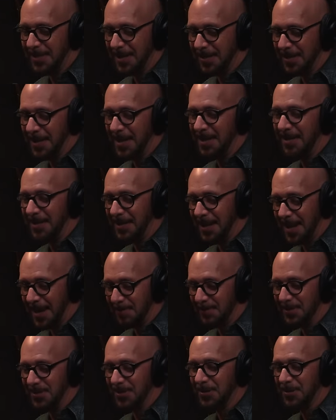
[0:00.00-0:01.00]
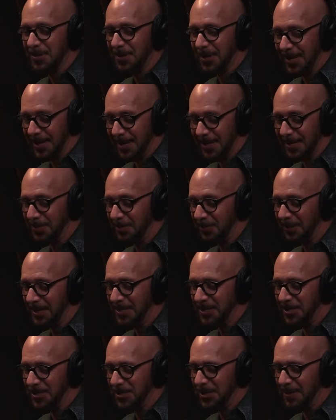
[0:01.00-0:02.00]
kind of the end of the game is her and I getting into a
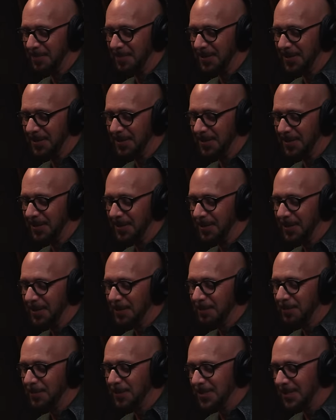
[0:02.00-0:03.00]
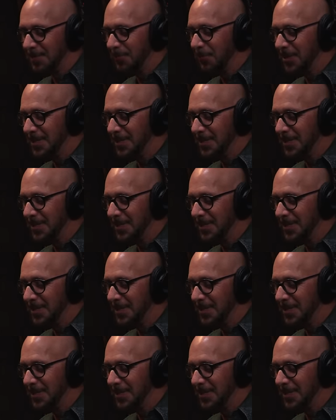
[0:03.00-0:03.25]
relationship, and for some